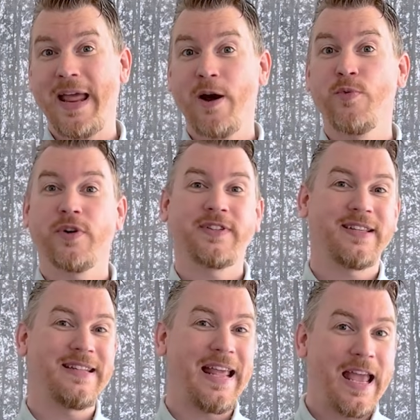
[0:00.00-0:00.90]
now works
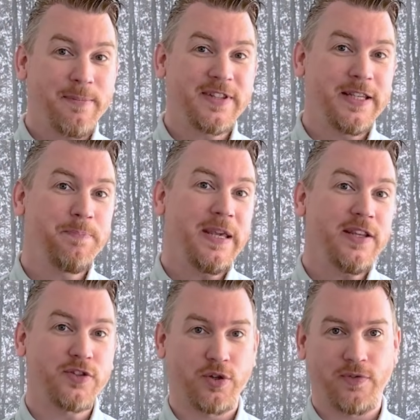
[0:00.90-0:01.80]
as an
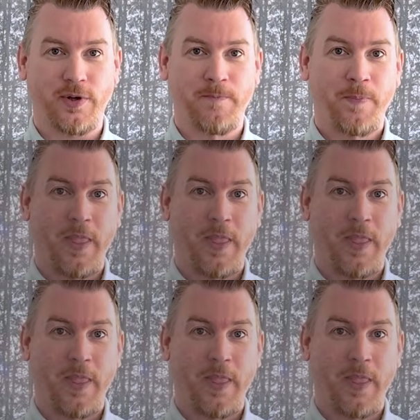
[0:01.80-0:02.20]
MCP server.